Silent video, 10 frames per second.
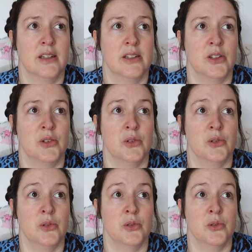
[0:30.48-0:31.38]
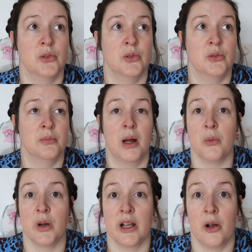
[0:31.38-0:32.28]
you might
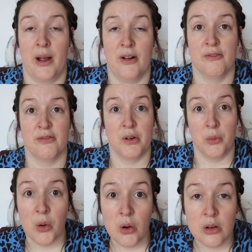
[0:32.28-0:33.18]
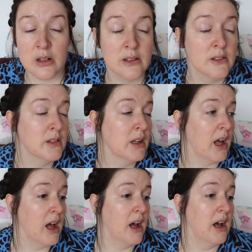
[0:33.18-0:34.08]
want to go out for a walk.
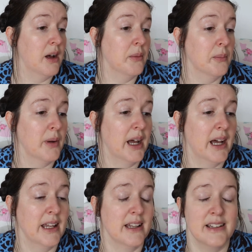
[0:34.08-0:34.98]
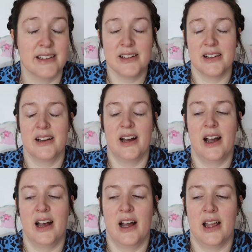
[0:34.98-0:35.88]
And
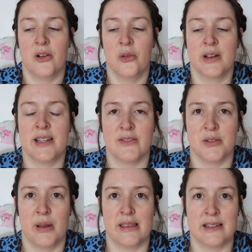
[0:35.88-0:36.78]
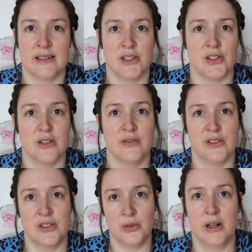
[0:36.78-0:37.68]
I always have to make this decision
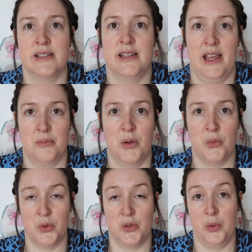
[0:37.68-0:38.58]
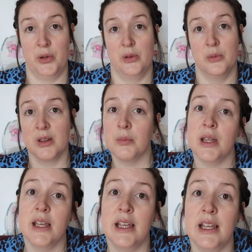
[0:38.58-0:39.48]
of, do I take my water bottle with
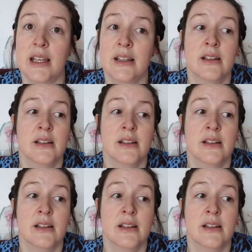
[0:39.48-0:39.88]
me?